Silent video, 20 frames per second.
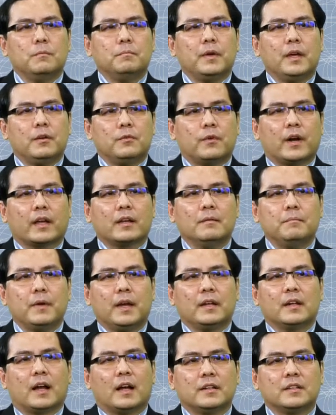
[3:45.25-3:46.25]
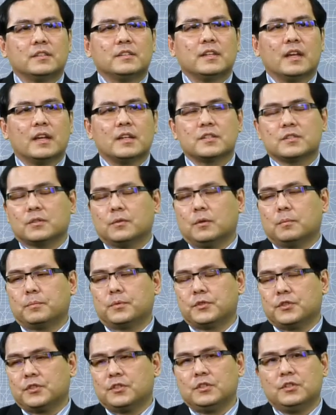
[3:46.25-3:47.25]
may recommend other tests or
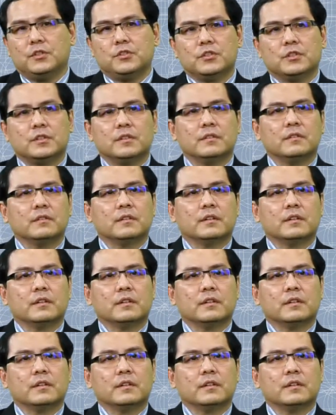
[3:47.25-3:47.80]
procedure